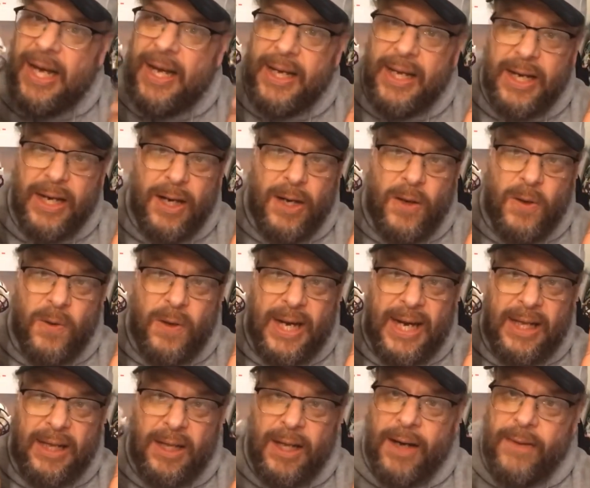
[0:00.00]
You know,
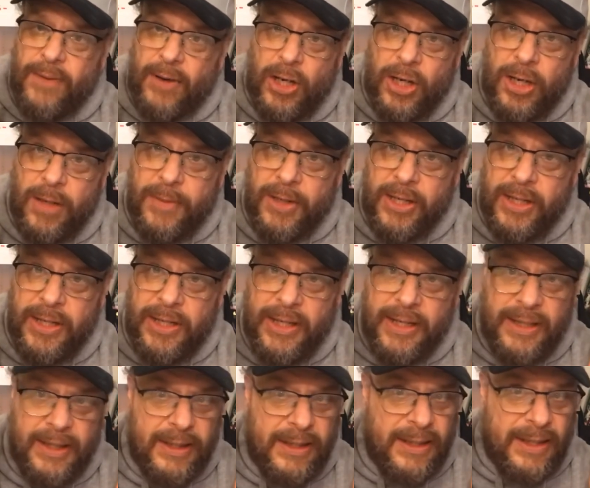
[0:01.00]
I love Herbert.
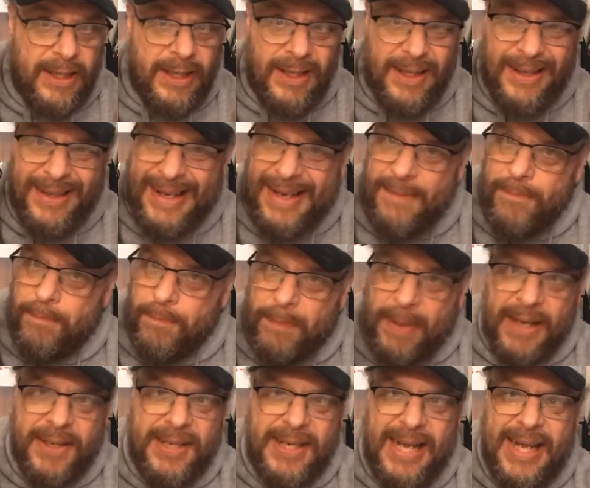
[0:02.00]
He
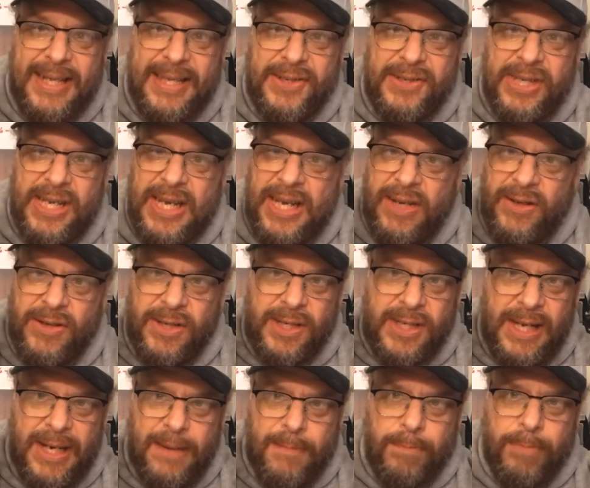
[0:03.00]
bust on the scene just
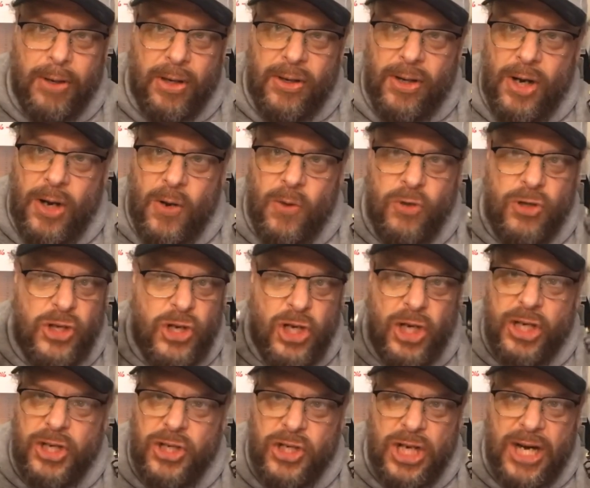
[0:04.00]
like Burrow,
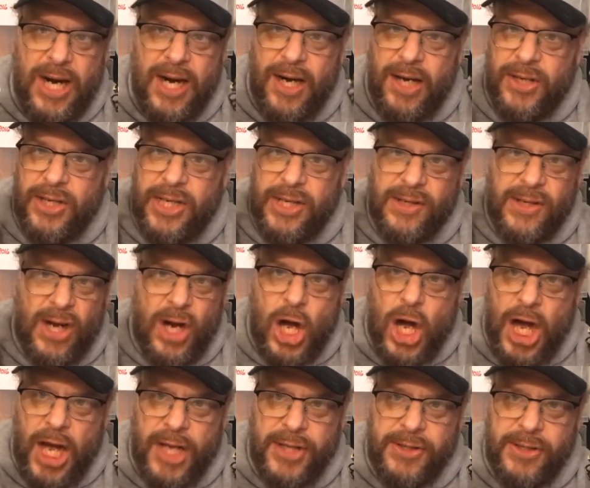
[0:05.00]
took charge. He's
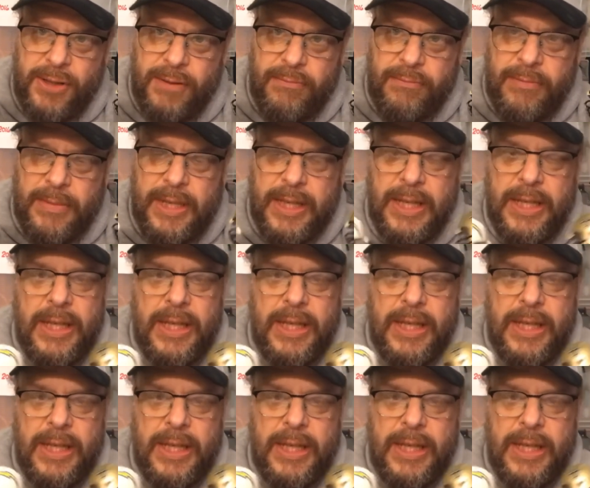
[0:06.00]
awesome.